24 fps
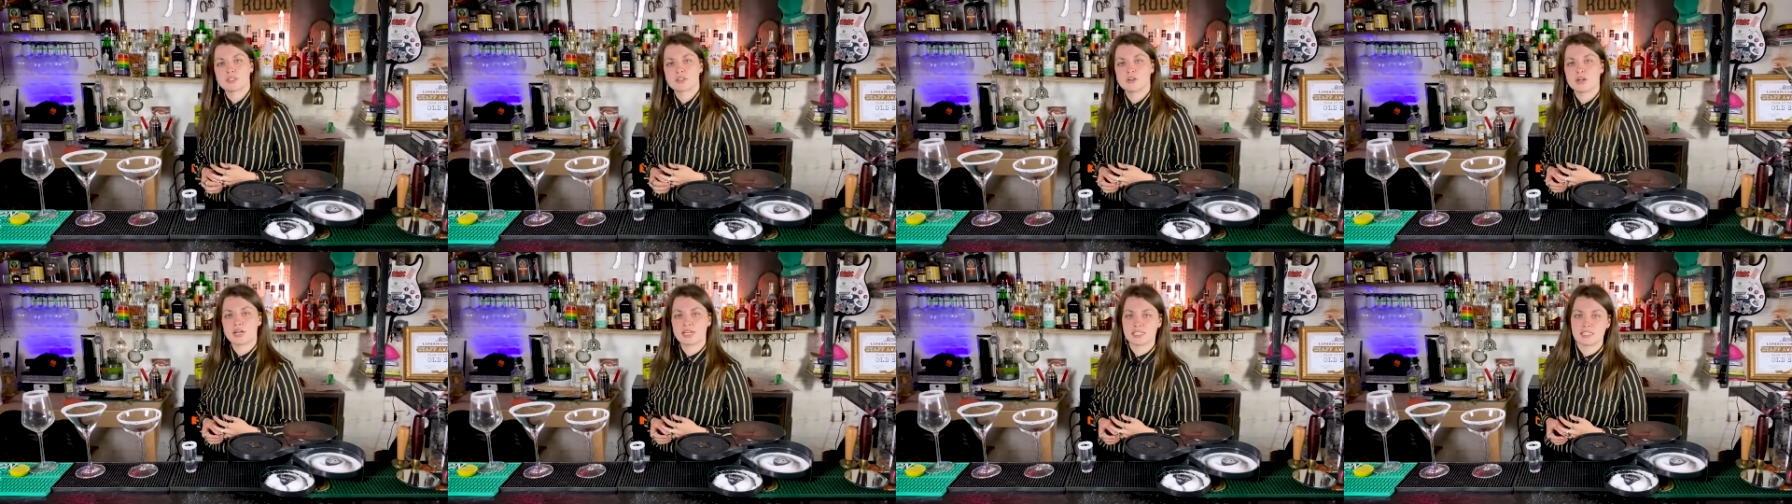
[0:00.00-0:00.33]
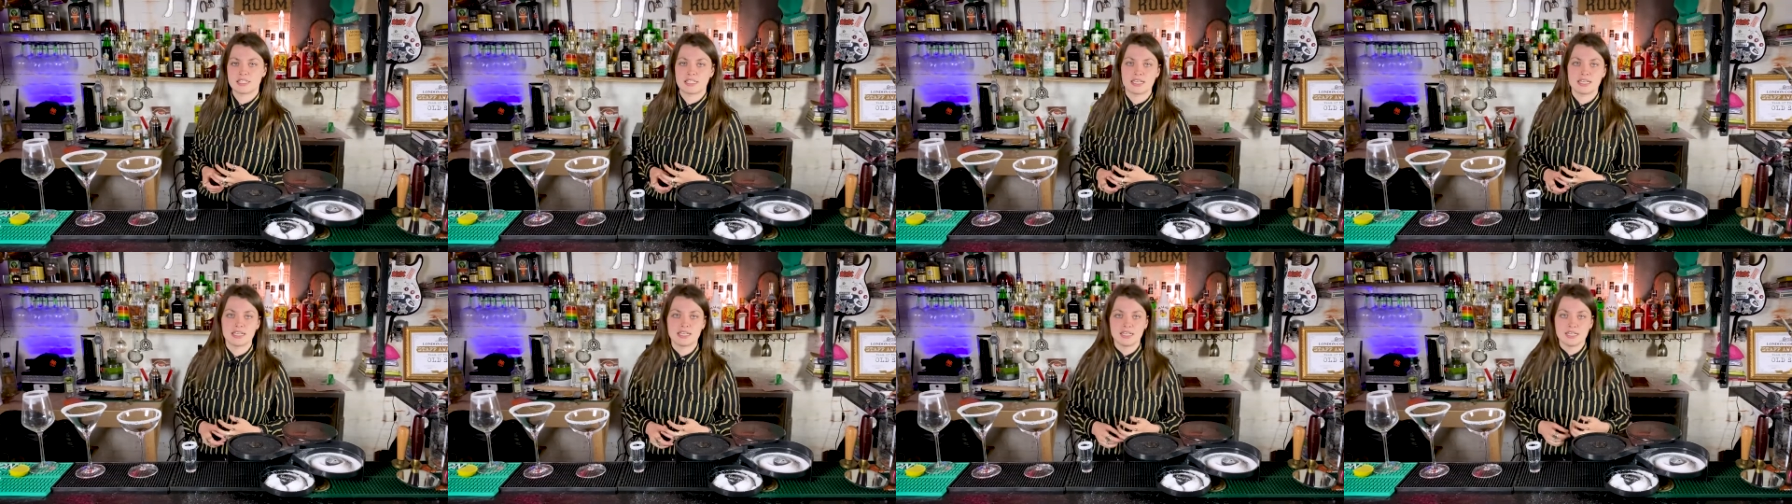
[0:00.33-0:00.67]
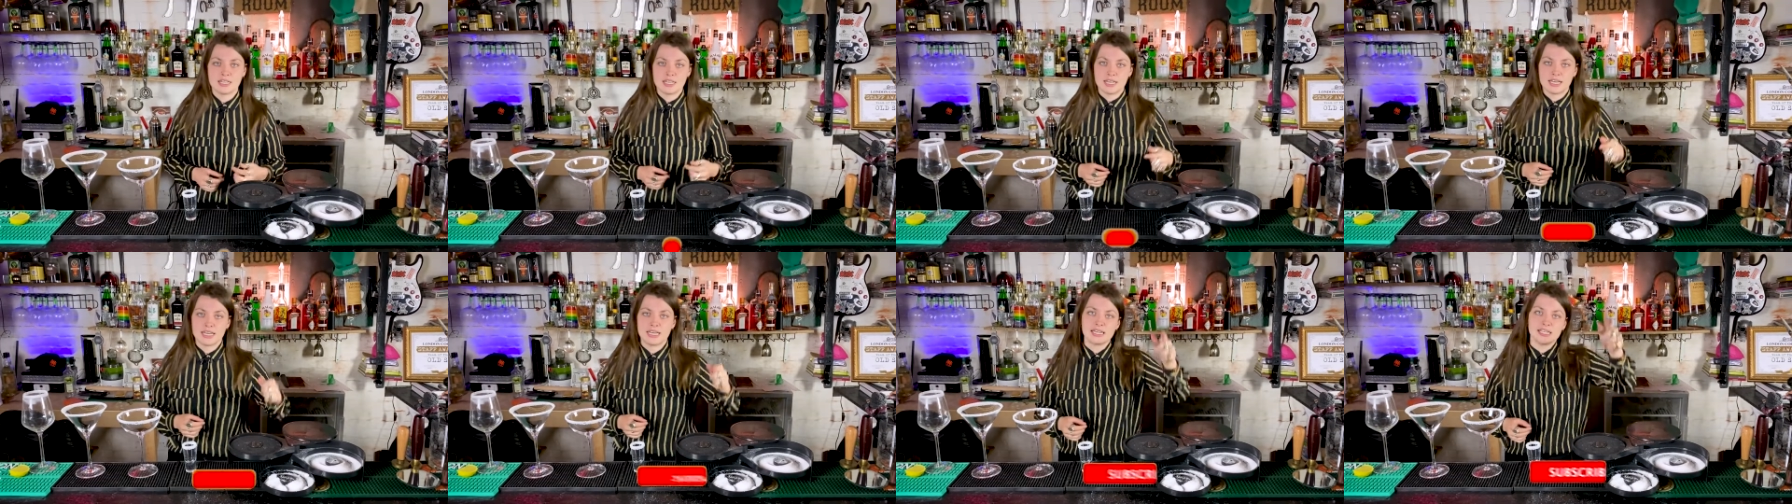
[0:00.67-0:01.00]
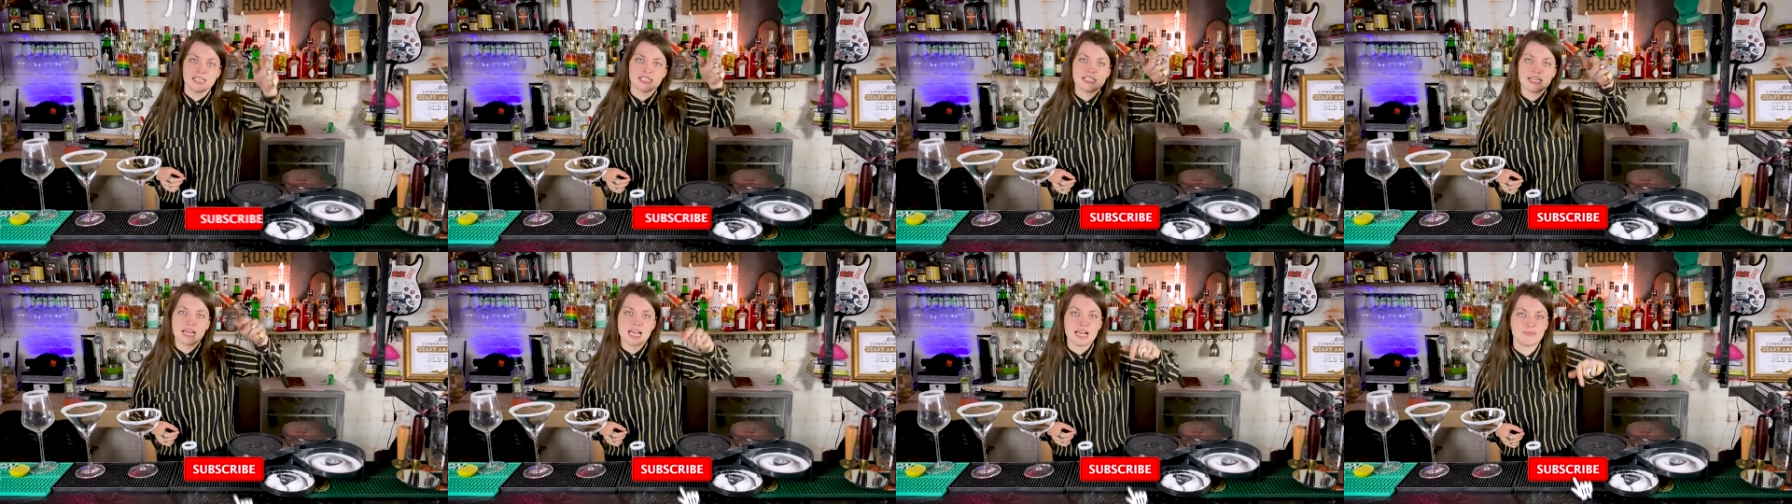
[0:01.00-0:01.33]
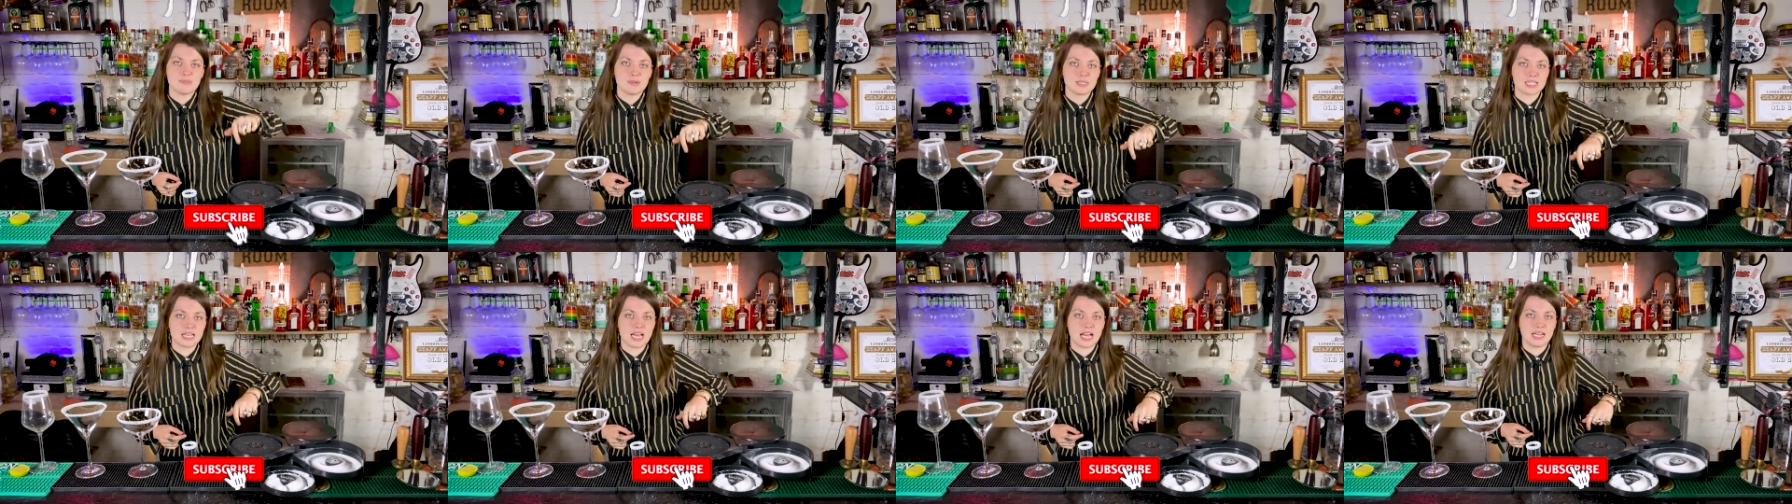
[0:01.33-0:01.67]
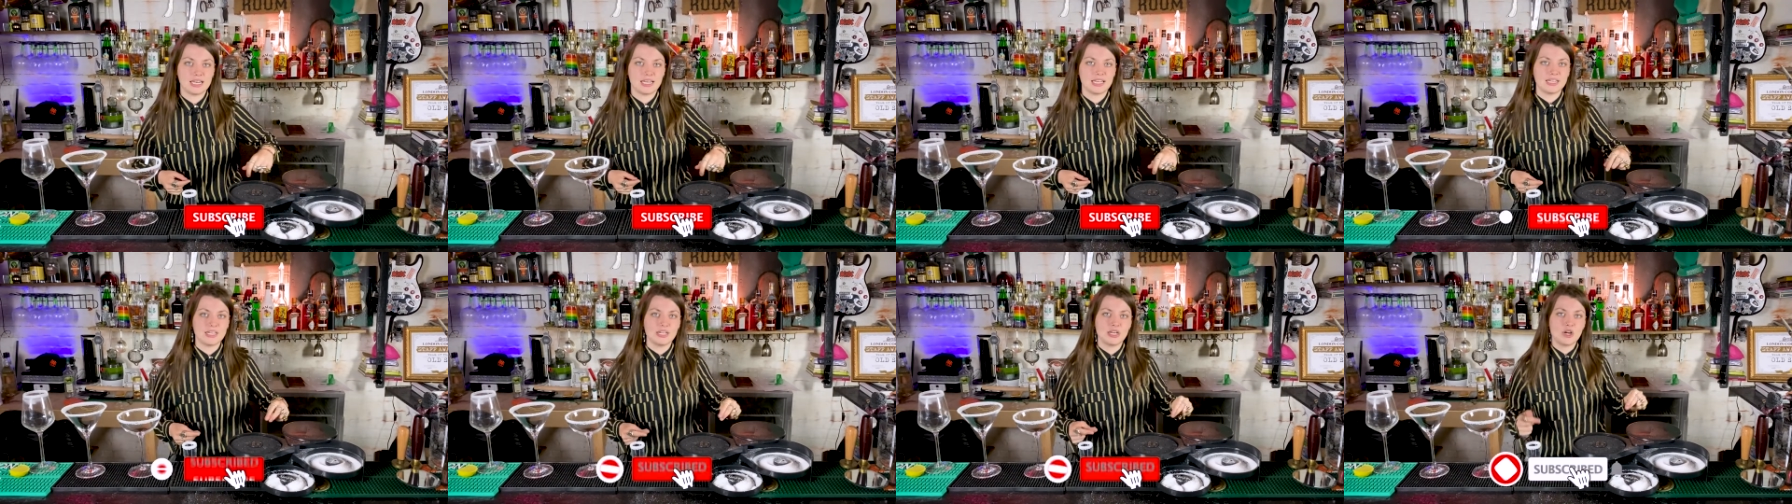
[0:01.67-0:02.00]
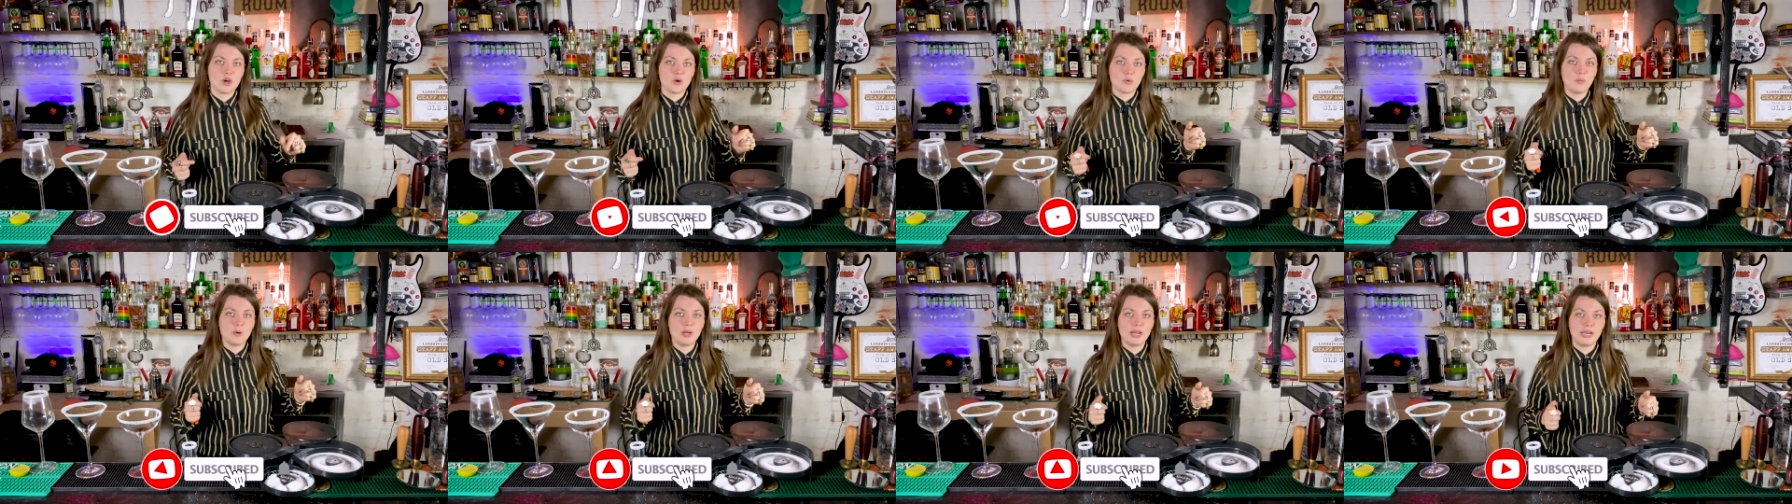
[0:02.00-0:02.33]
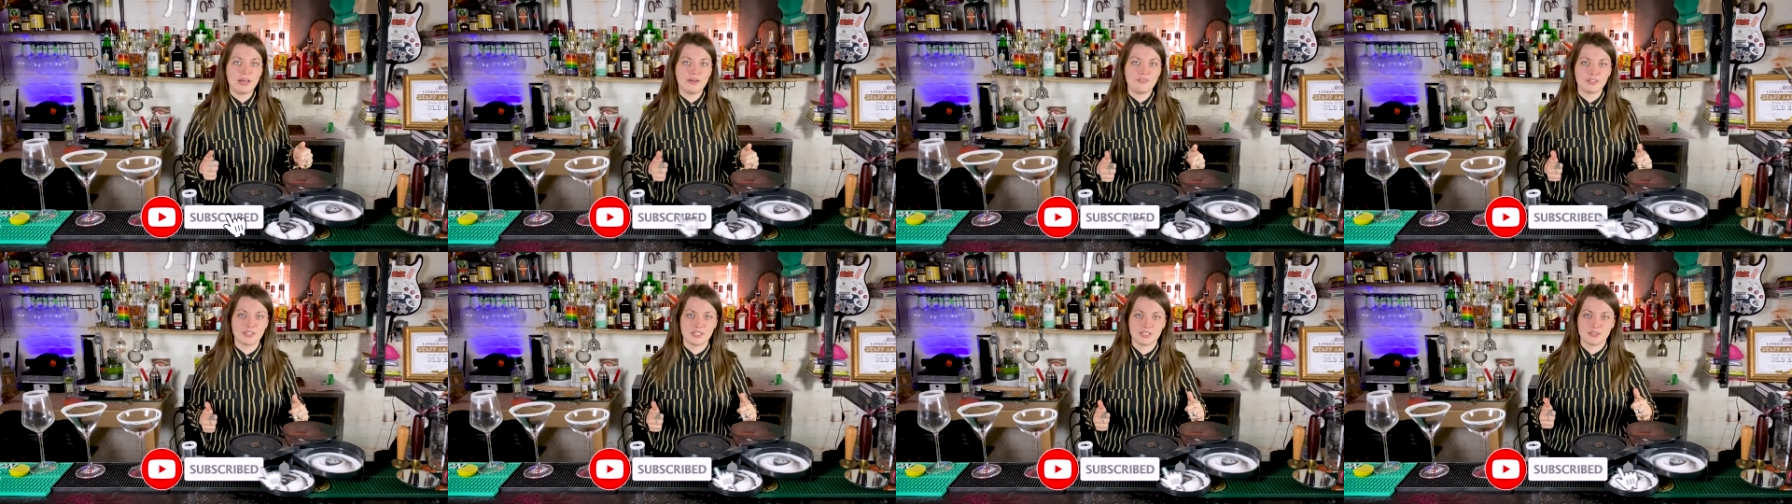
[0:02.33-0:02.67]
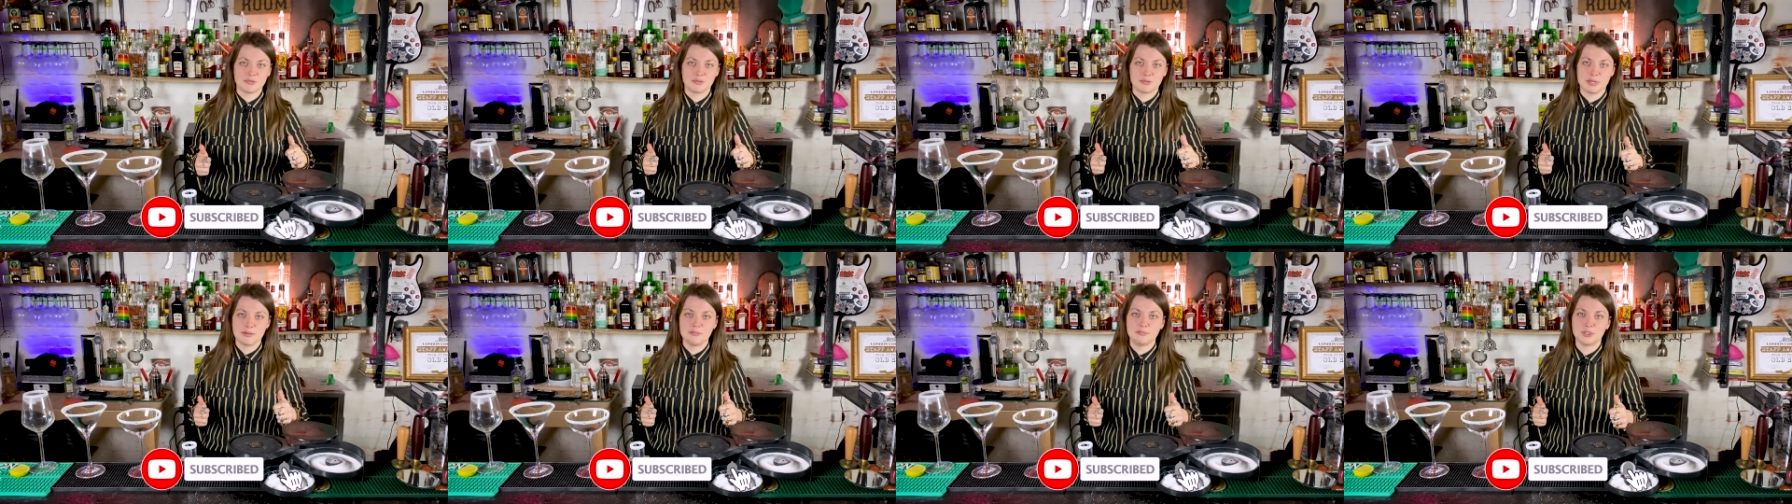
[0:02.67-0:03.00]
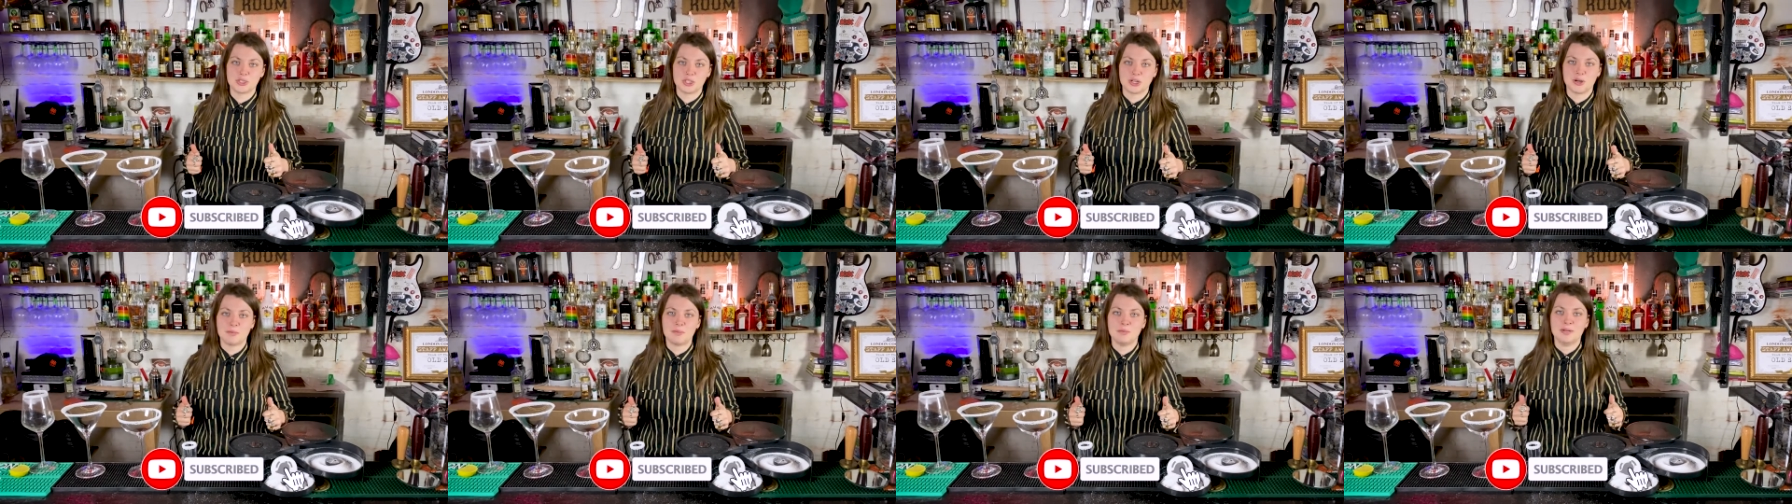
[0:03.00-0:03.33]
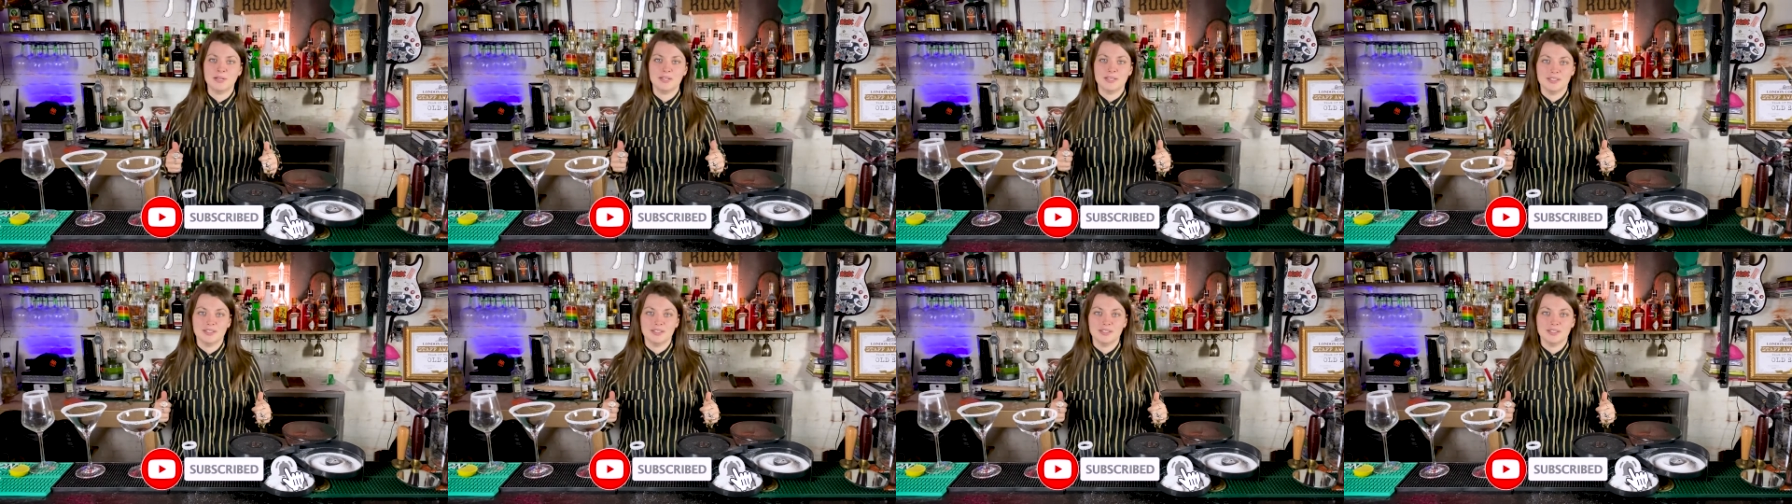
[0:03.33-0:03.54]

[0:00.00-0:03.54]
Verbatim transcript: Cressy. His name is Ali. We love a good rim job.